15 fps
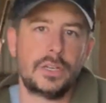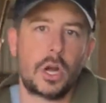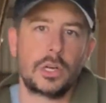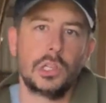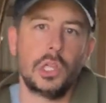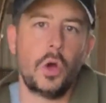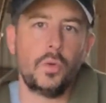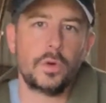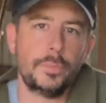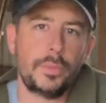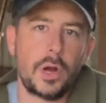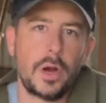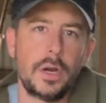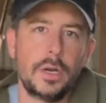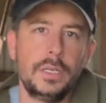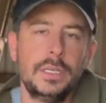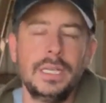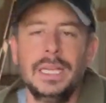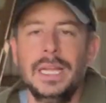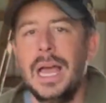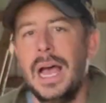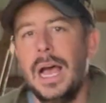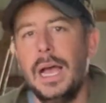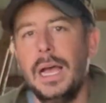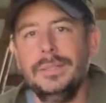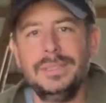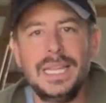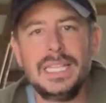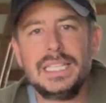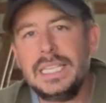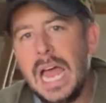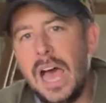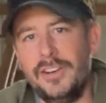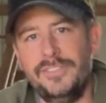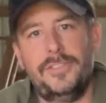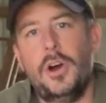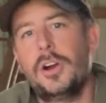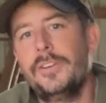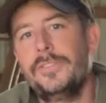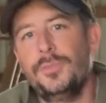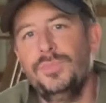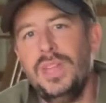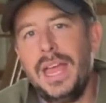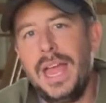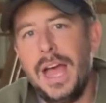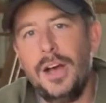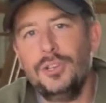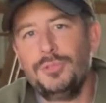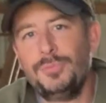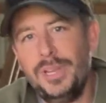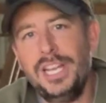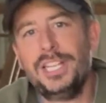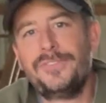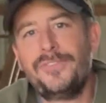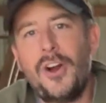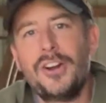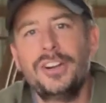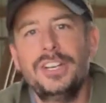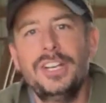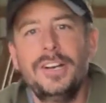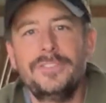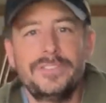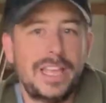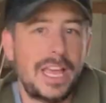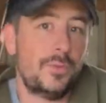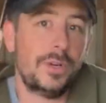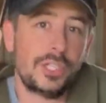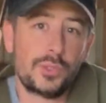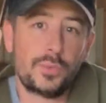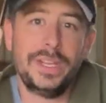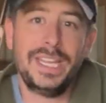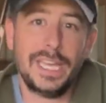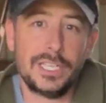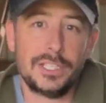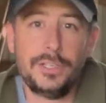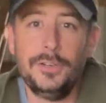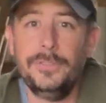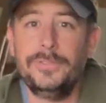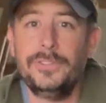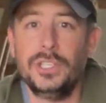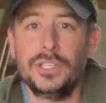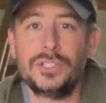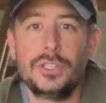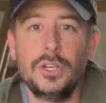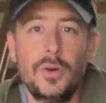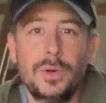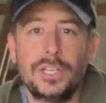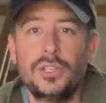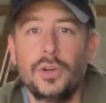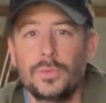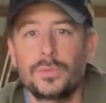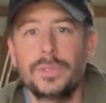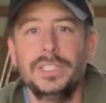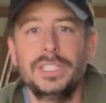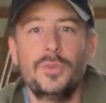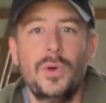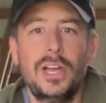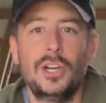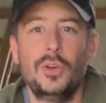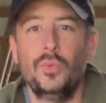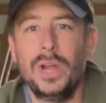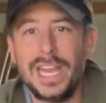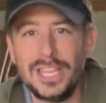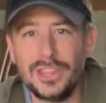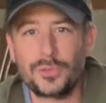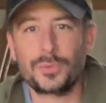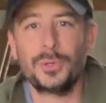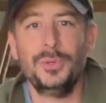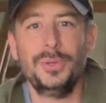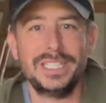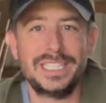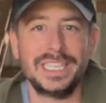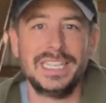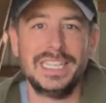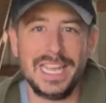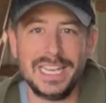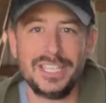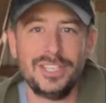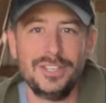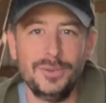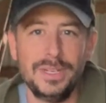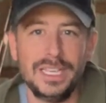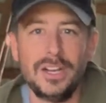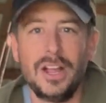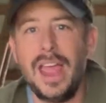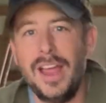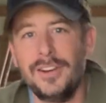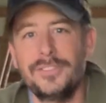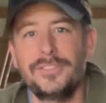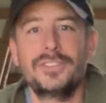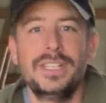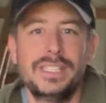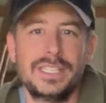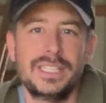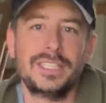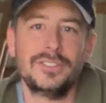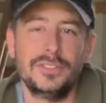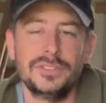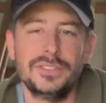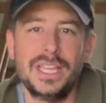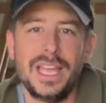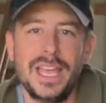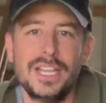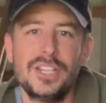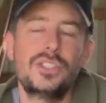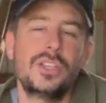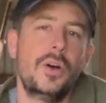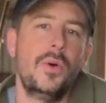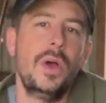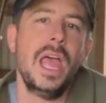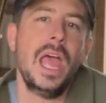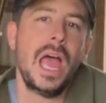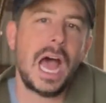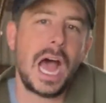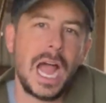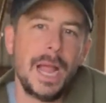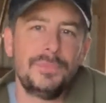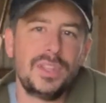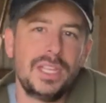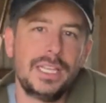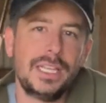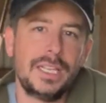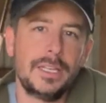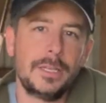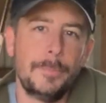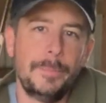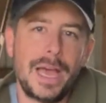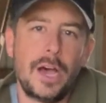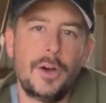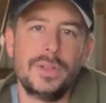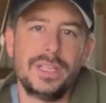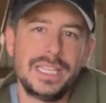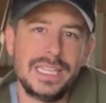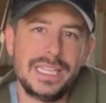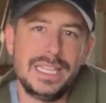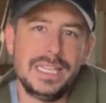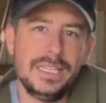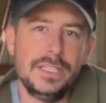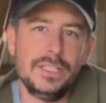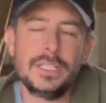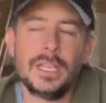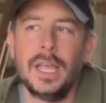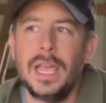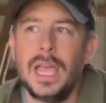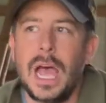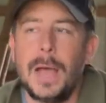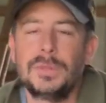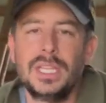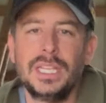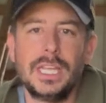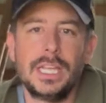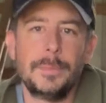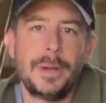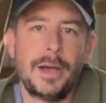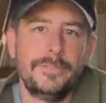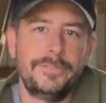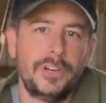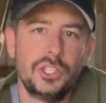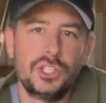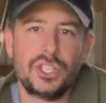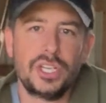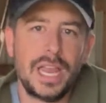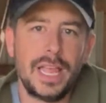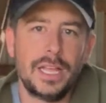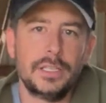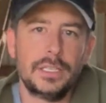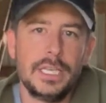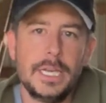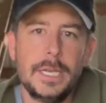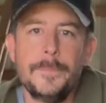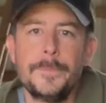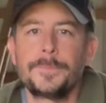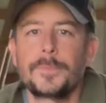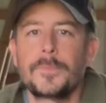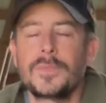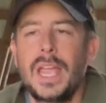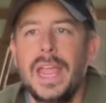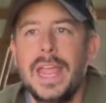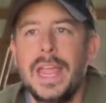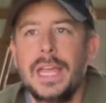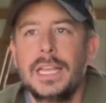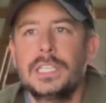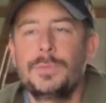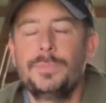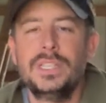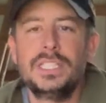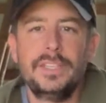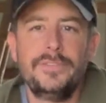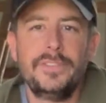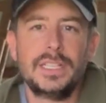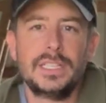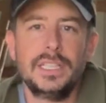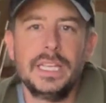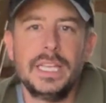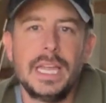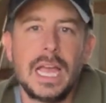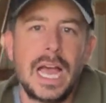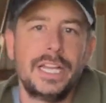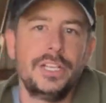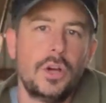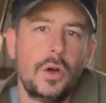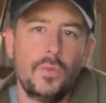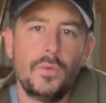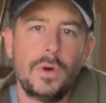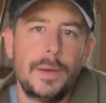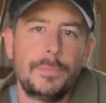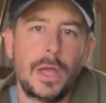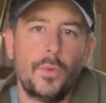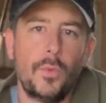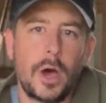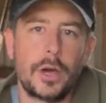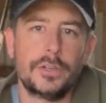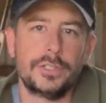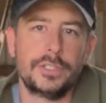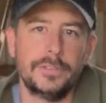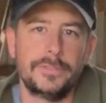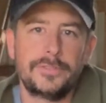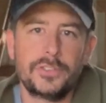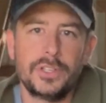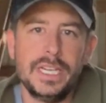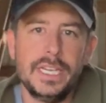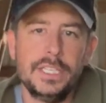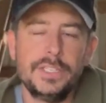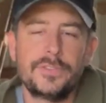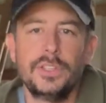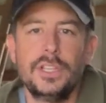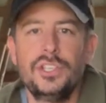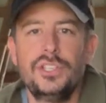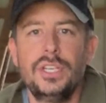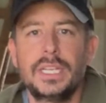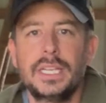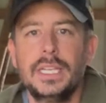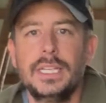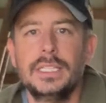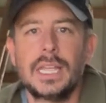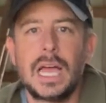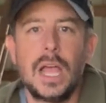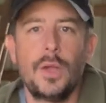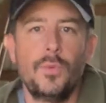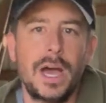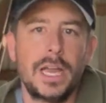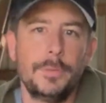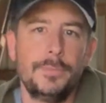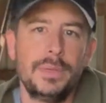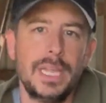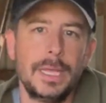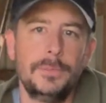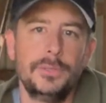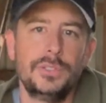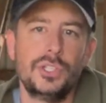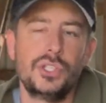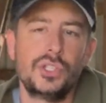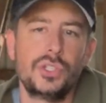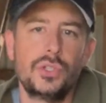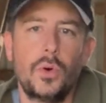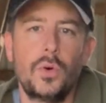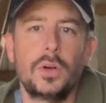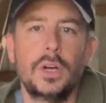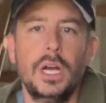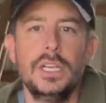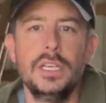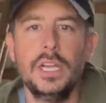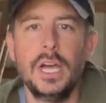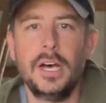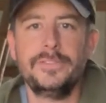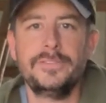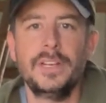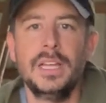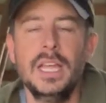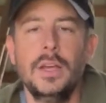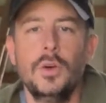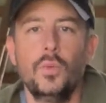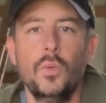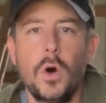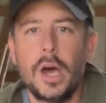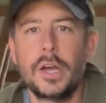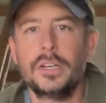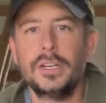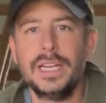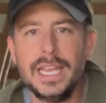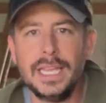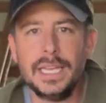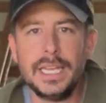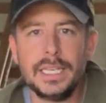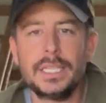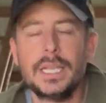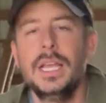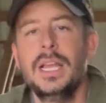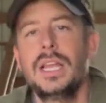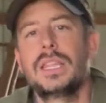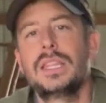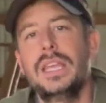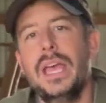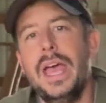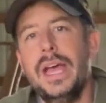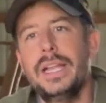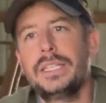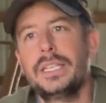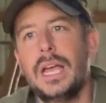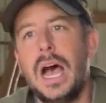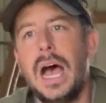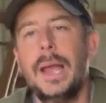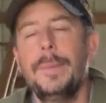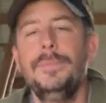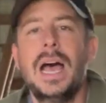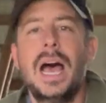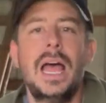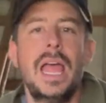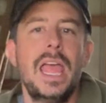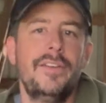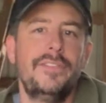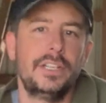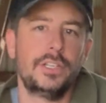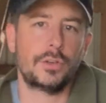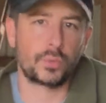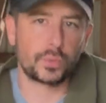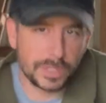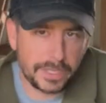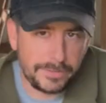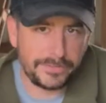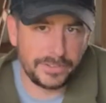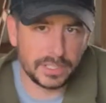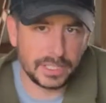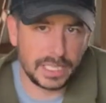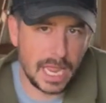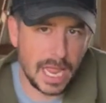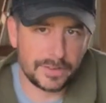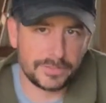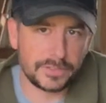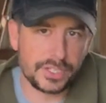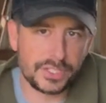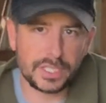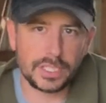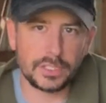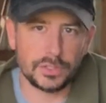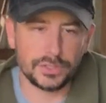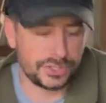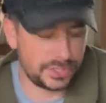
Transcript: in our lower barn. It's not far from the house, but it's far enough that once we get 2 foot of snow, I don't really want to wade through it to get to it every single day. So I'm thinking about ease, I'm thinking about functionality, and specifically, I don't want my water to freeze for the chickens. I want to be able to store enough water in it that I'm not having to refill it every single